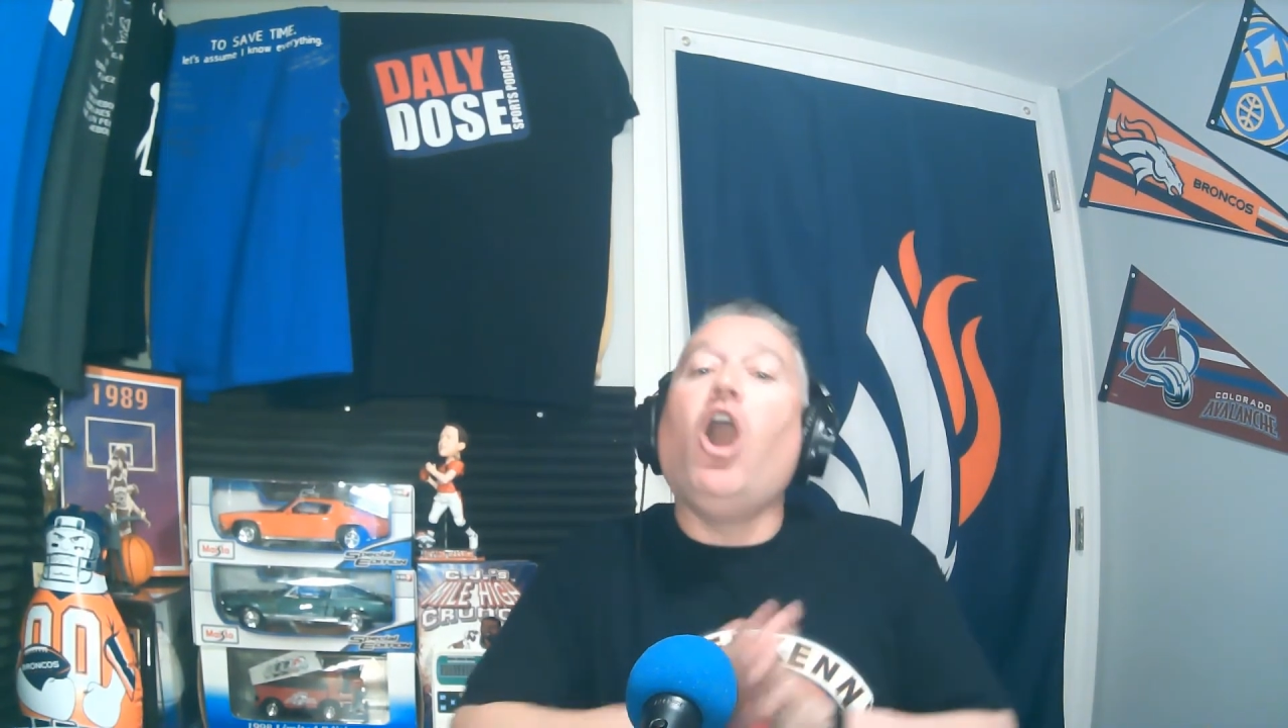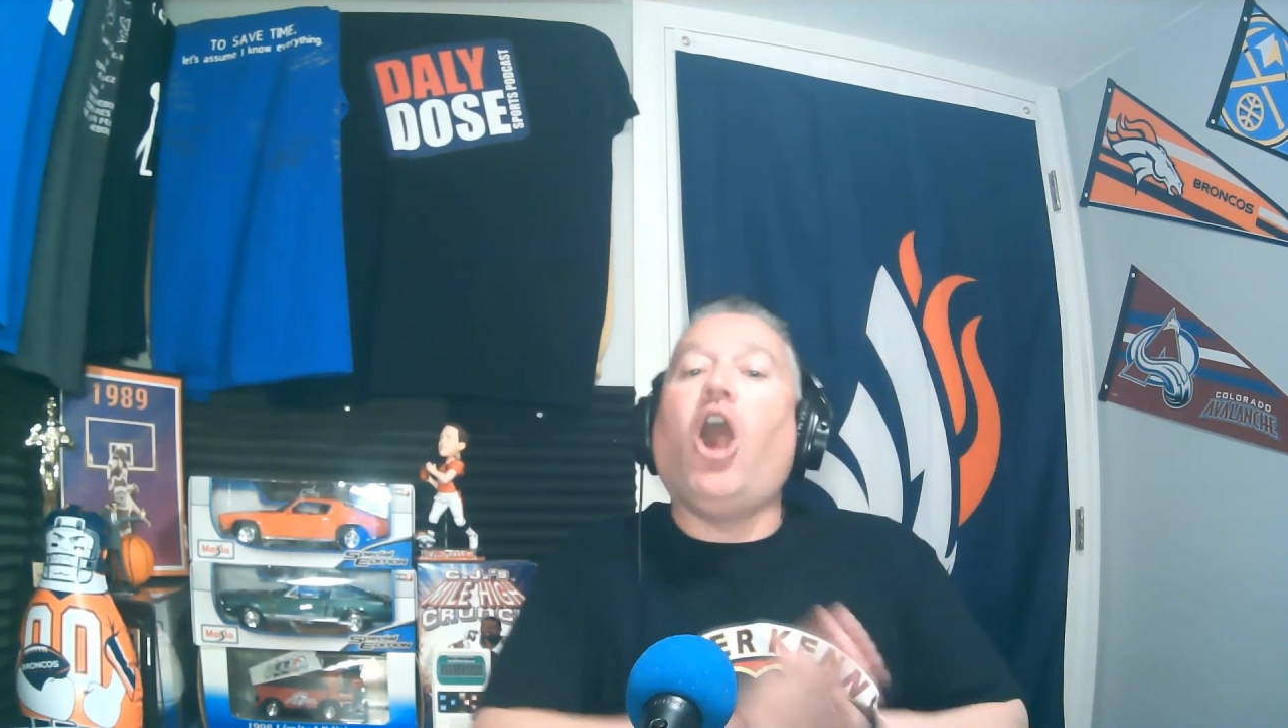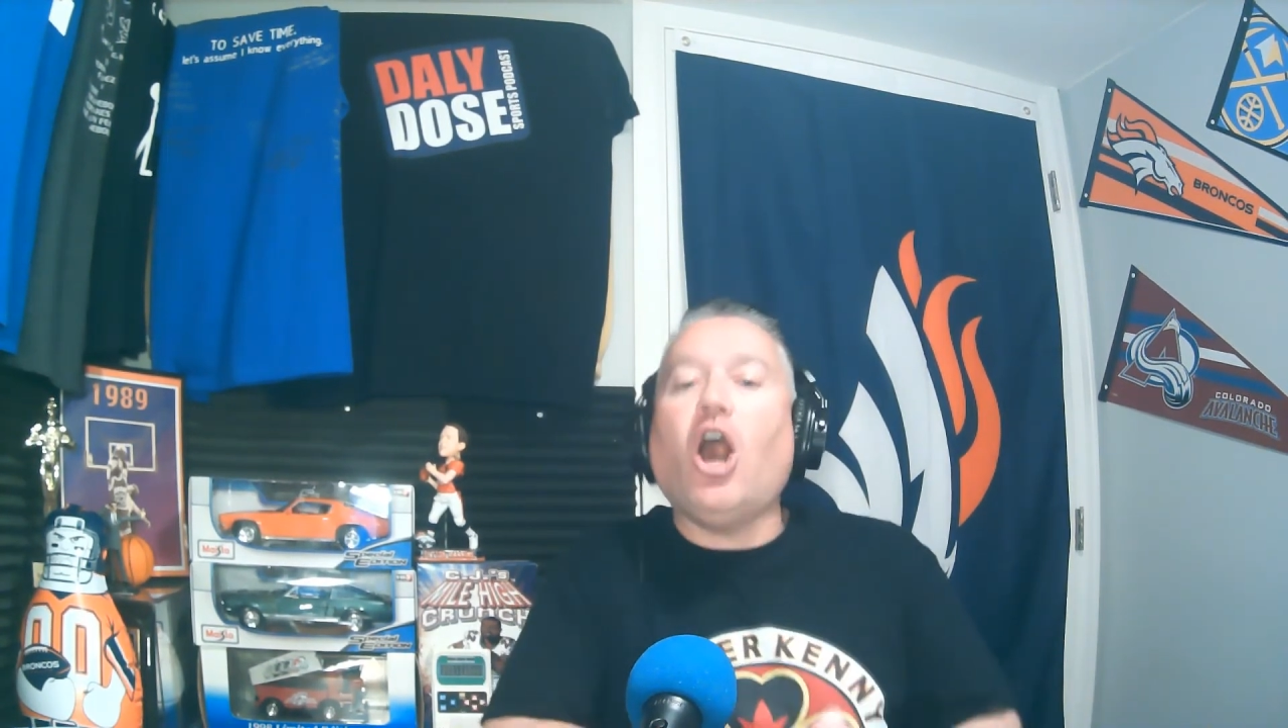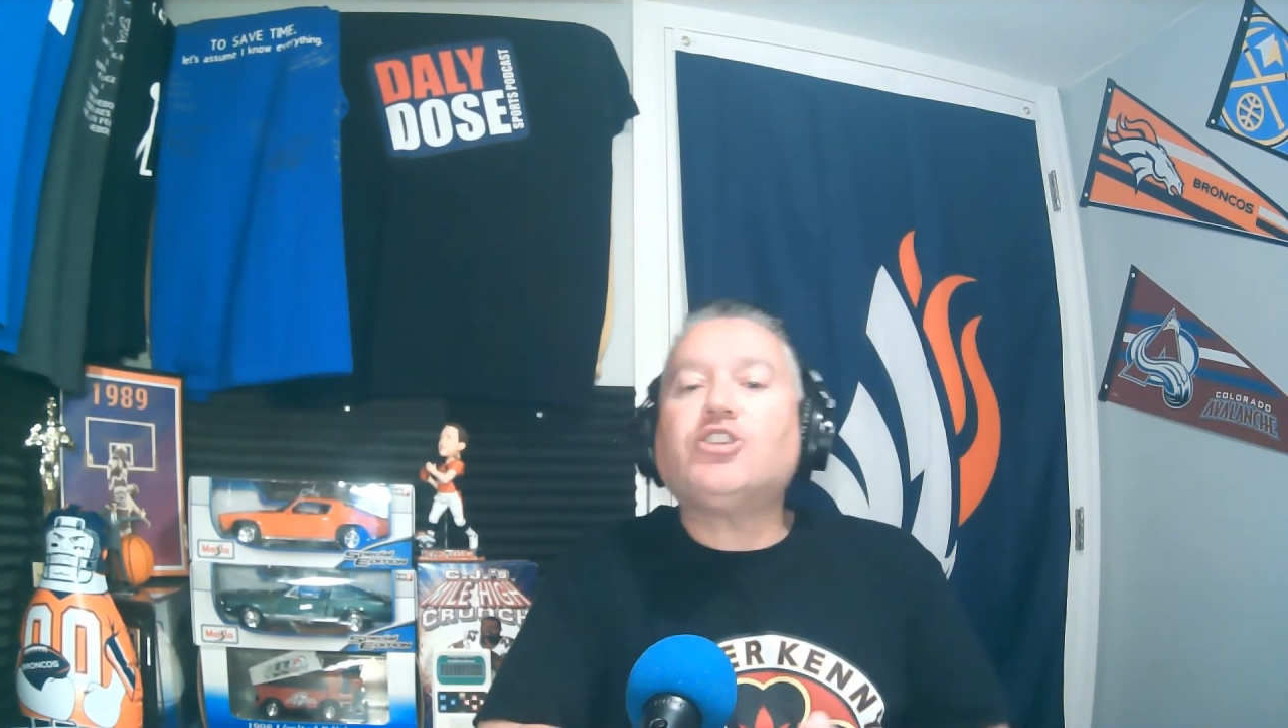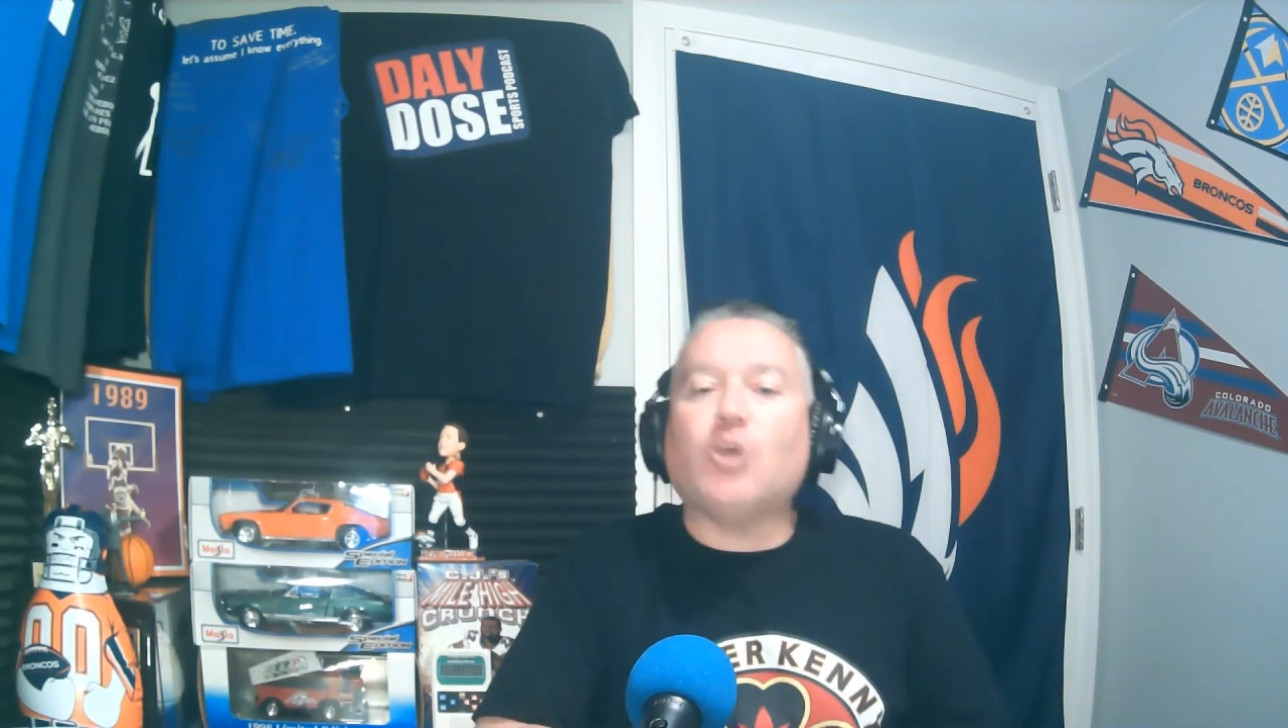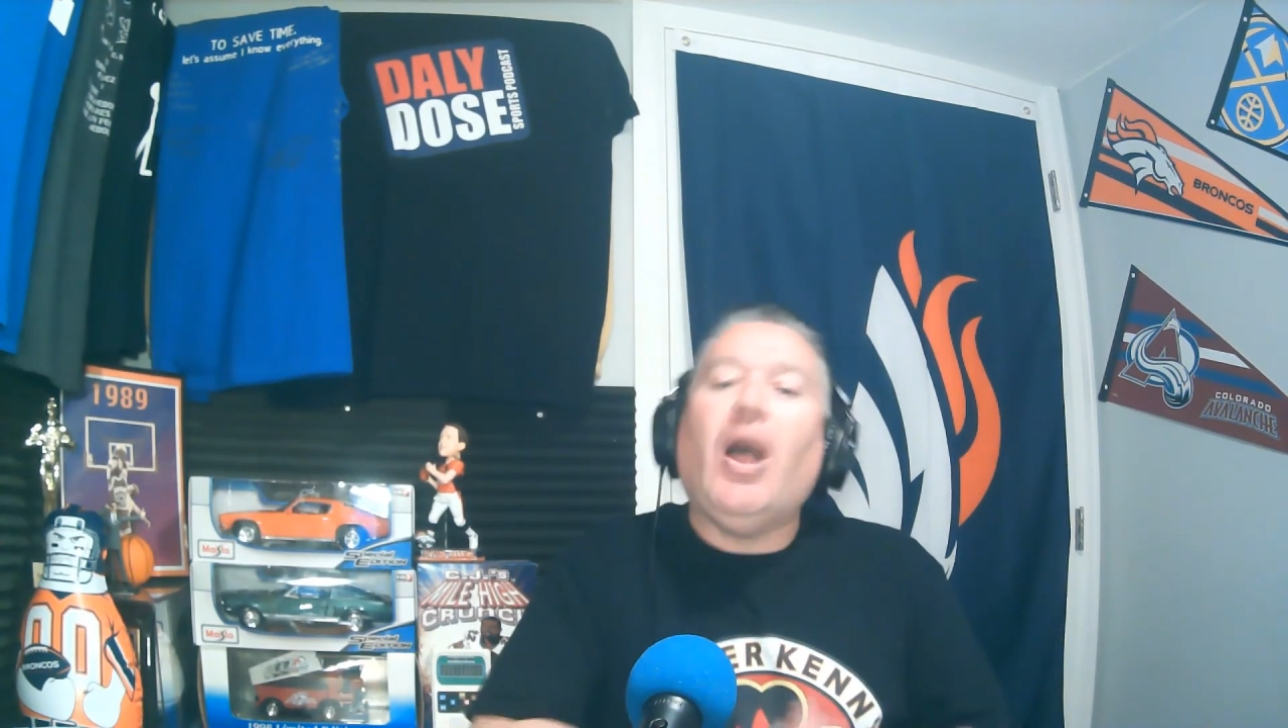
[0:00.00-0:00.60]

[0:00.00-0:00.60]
Also,